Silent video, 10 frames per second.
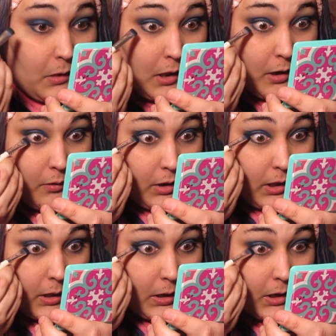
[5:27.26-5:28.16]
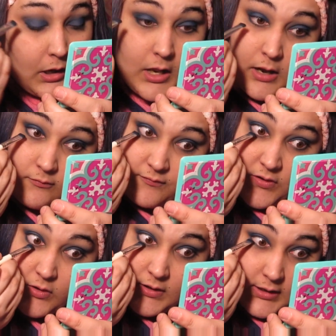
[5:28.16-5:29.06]
Very good. Just kind of
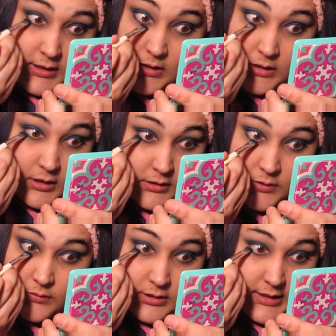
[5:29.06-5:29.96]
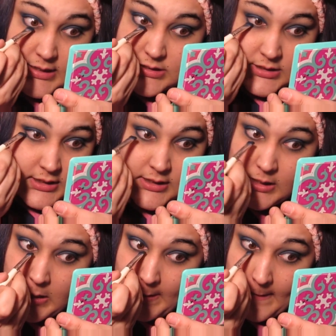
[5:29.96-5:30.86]
focus it on the lower lash line.